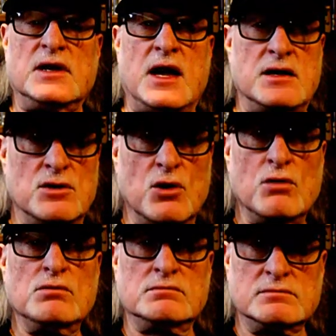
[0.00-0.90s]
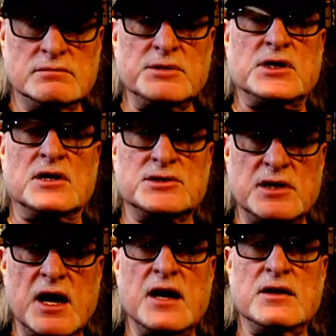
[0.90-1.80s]
And you know, because
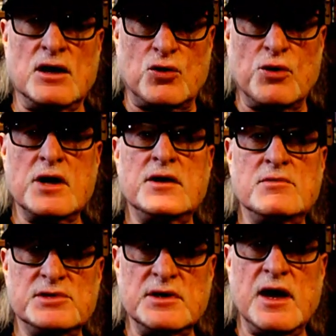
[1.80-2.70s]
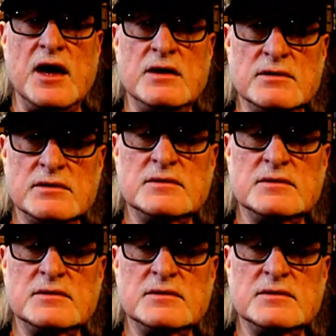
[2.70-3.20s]
they acquitted him today,